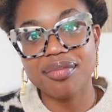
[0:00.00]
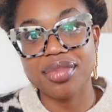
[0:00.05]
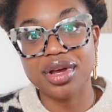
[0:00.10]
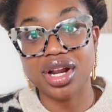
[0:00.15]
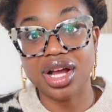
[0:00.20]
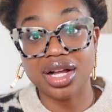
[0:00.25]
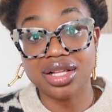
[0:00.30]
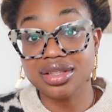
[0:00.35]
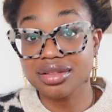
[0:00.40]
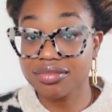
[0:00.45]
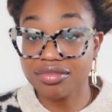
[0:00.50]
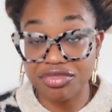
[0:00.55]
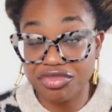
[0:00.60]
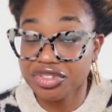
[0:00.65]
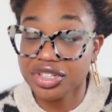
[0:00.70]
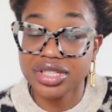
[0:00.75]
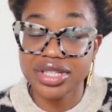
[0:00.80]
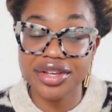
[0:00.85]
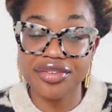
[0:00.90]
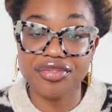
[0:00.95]
but
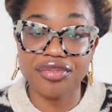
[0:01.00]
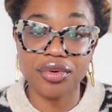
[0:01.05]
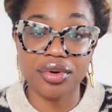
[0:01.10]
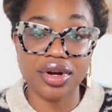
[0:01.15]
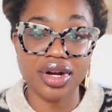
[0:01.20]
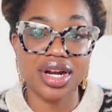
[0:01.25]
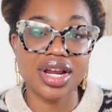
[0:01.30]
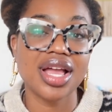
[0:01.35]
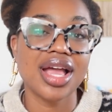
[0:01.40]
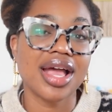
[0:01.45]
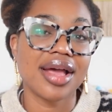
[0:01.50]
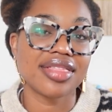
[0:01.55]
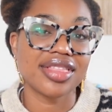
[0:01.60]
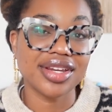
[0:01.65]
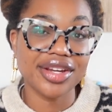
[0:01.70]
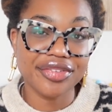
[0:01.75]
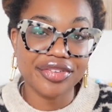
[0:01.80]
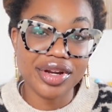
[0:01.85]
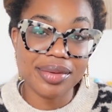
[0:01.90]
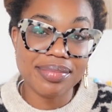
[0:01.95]
really for the
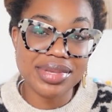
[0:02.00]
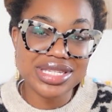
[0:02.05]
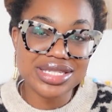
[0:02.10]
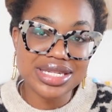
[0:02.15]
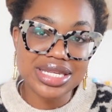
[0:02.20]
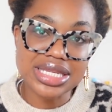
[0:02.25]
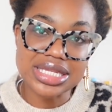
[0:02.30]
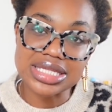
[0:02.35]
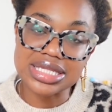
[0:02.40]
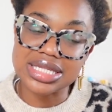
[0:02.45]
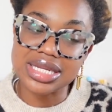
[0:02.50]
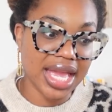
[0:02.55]
different business